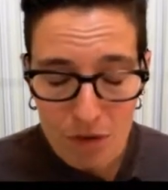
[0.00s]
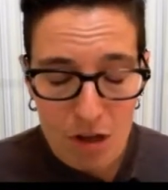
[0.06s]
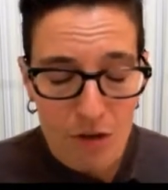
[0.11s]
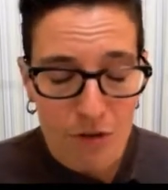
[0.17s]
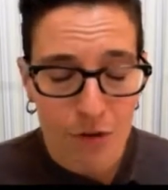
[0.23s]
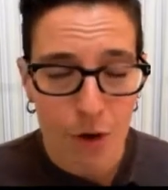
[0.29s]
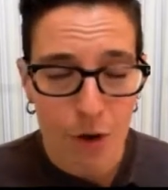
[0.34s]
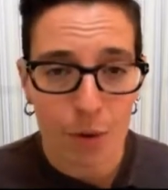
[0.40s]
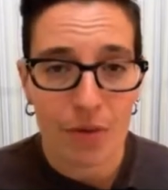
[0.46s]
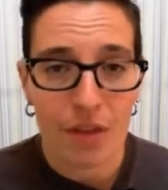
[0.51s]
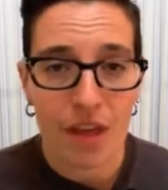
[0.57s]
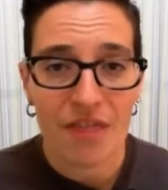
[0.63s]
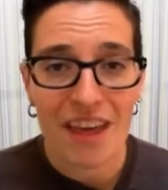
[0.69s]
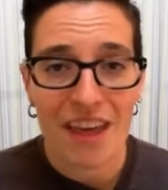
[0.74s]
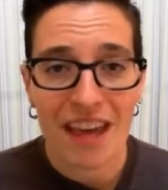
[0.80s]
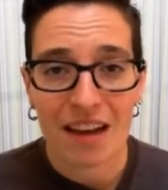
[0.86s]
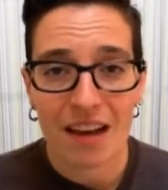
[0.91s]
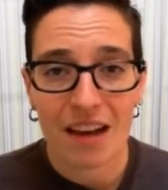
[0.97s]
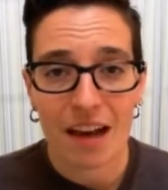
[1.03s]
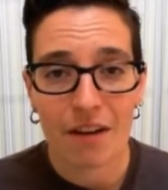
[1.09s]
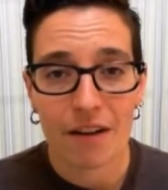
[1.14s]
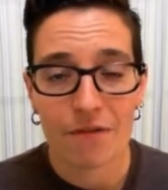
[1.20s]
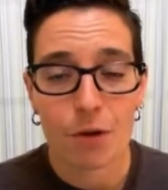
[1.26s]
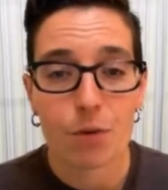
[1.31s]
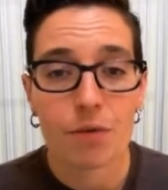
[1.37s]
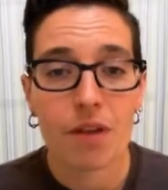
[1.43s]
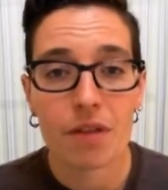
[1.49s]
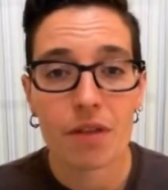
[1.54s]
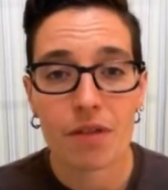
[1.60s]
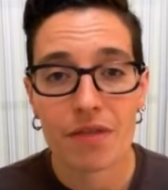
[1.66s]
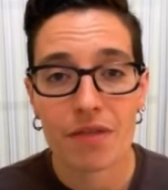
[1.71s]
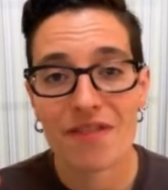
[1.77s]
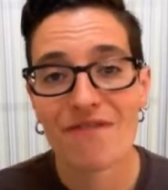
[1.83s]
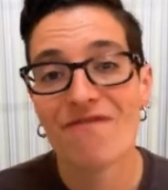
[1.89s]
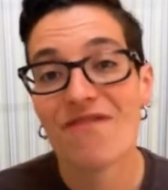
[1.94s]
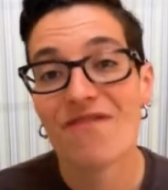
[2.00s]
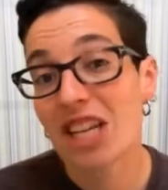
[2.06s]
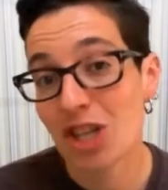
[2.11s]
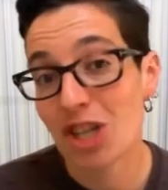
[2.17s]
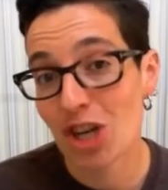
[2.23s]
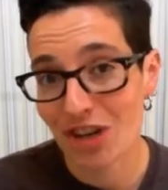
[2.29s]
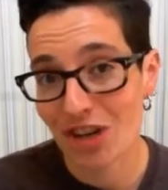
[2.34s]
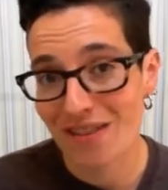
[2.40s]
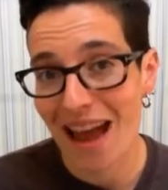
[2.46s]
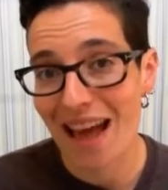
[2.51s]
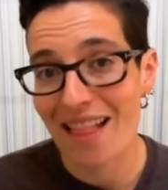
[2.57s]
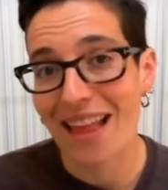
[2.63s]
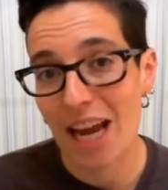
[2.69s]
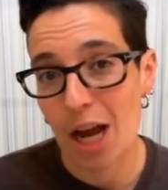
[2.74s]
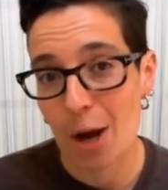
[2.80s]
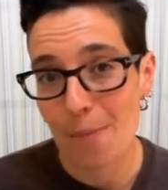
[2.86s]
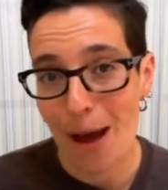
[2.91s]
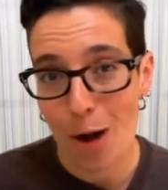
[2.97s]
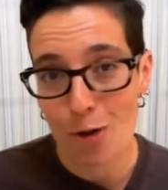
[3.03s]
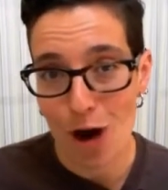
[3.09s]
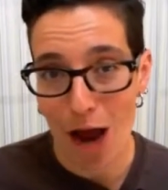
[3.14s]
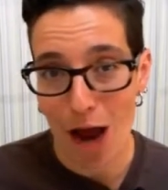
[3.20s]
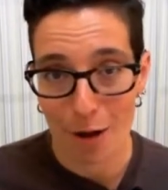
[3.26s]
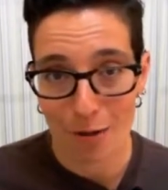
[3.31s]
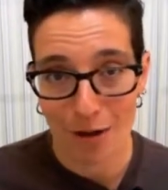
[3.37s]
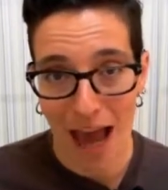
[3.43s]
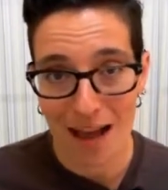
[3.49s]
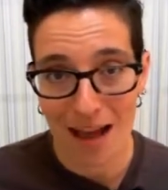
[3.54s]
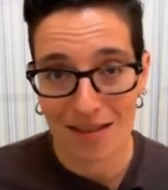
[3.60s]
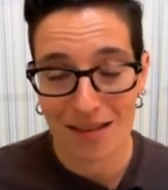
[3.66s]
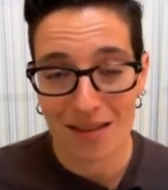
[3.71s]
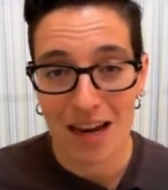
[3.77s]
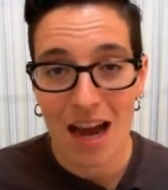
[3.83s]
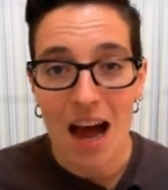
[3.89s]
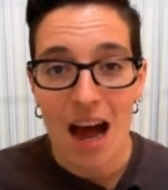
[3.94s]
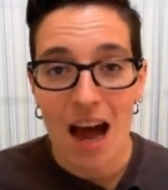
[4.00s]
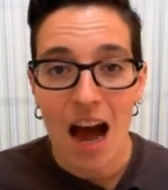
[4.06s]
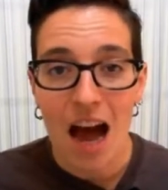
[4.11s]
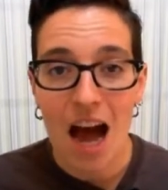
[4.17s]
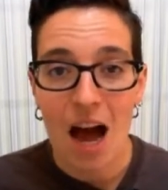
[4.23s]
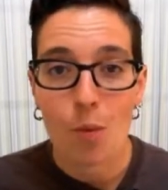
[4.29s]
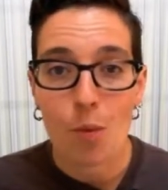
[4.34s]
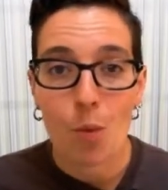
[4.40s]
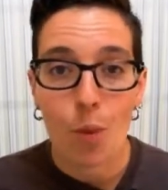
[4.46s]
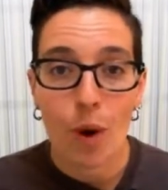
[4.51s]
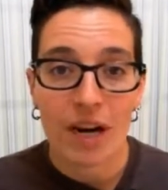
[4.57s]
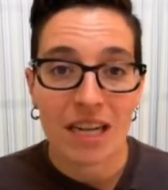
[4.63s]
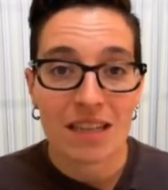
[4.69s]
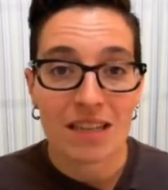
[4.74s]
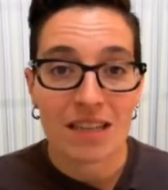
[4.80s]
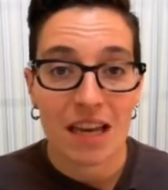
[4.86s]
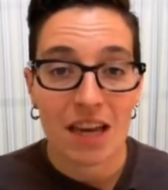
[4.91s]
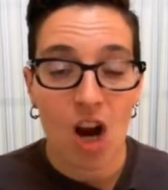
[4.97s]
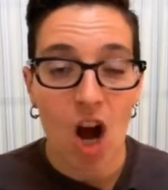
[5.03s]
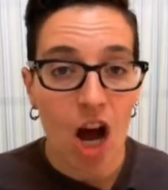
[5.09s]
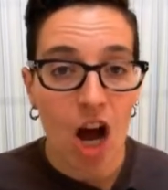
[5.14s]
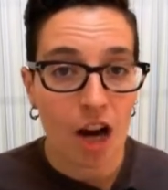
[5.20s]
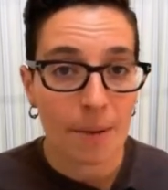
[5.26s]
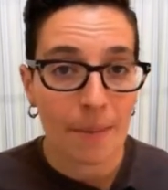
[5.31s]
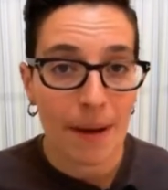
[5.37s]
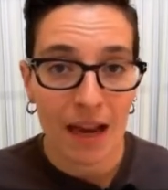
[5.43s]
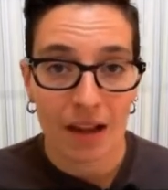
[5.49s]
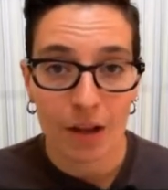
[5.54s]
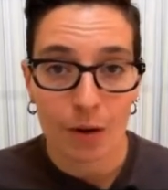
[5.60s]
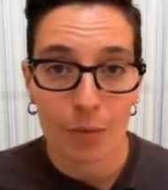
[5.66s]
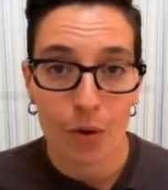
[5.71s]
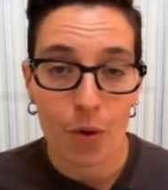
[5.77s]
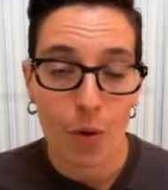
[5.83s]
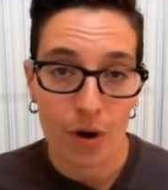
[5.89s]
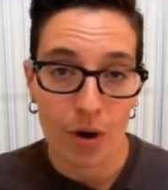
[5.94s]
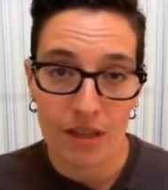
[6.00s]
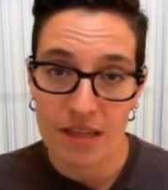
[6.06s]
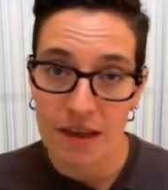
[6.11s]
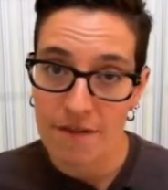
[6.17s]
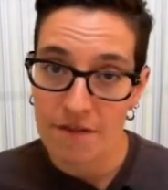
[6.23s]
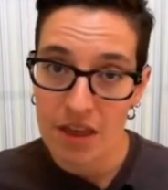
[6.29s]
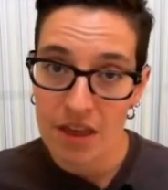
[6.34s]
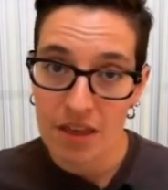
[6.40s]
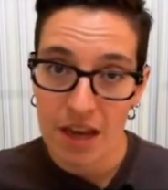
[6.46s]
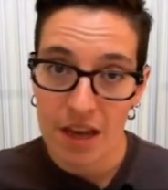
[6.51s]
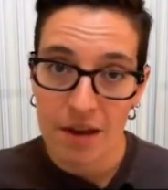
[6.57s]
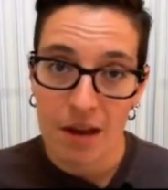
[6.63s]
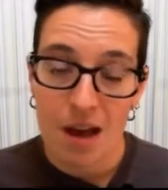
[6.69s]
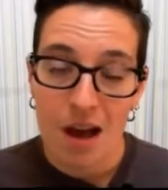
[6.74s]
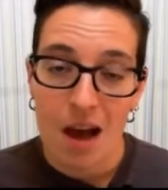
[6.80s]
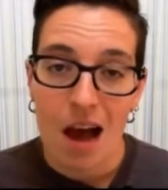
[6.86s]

So a few of the features I like about Crowdcast. One is it automatically records everything.